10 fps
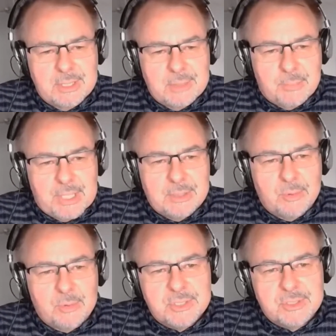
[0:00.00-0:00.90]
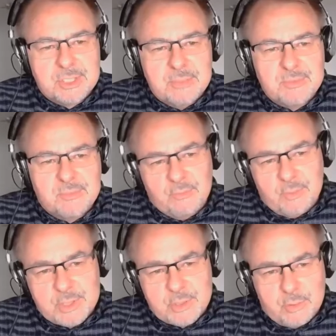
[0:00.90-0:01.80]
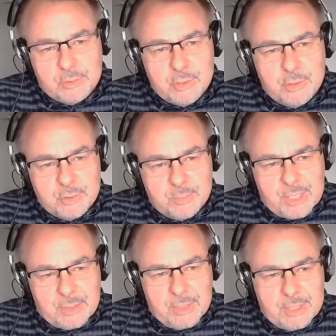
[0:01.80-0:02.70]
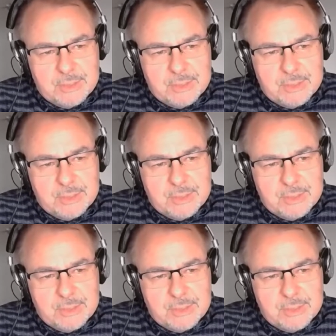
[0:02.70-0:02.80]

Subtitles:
But it also stems from a very strong church background.